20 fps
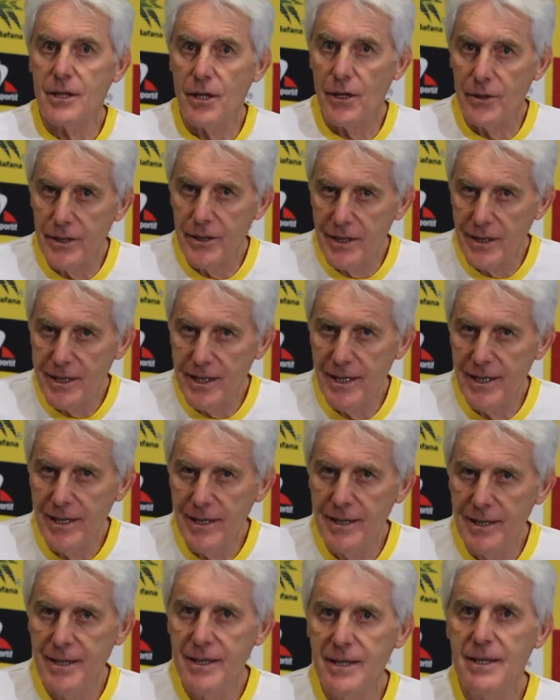
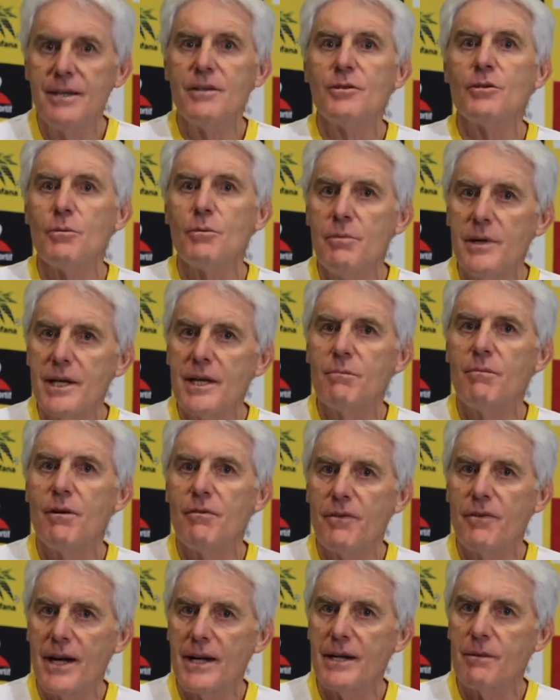currently, to be a
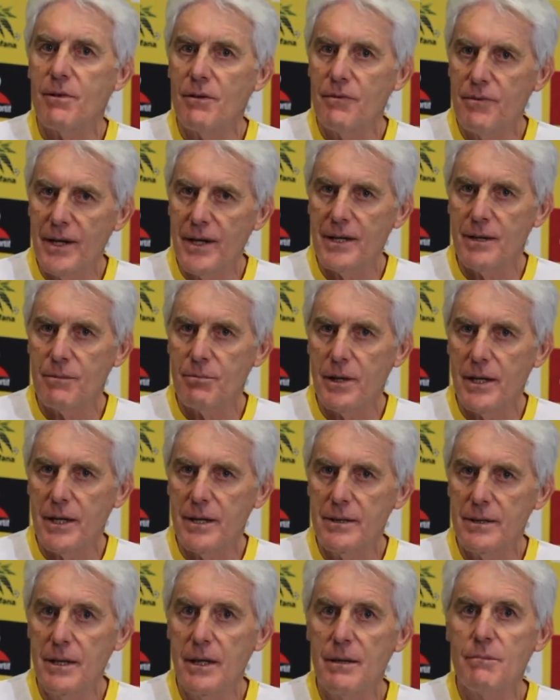Bafana Bafana
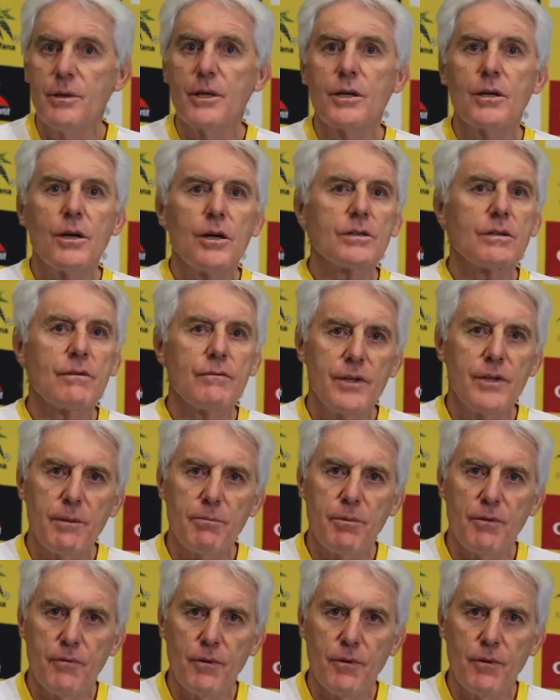player because of their